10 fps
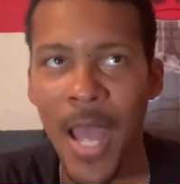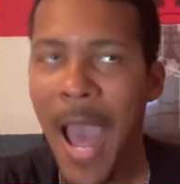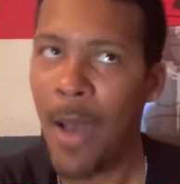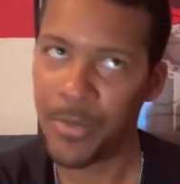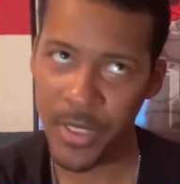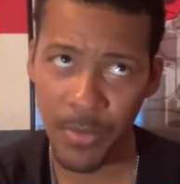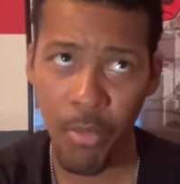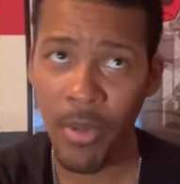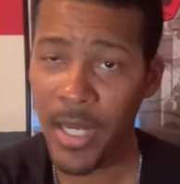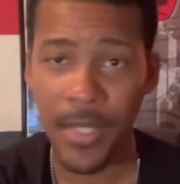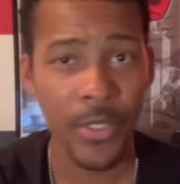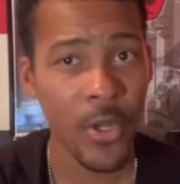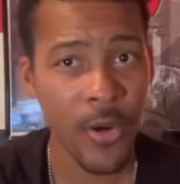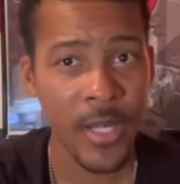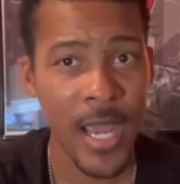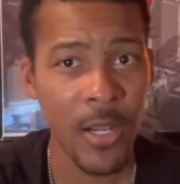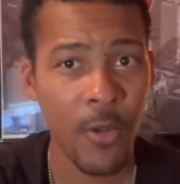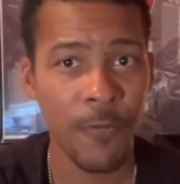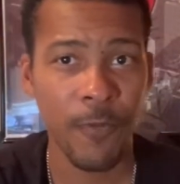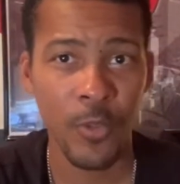I was disappointed at the Dark Knight on
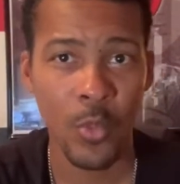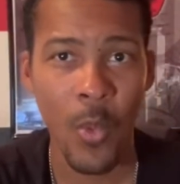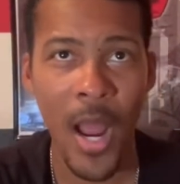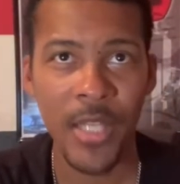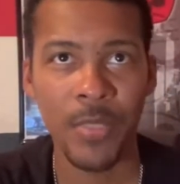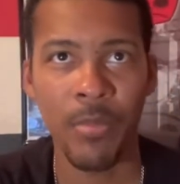first watch,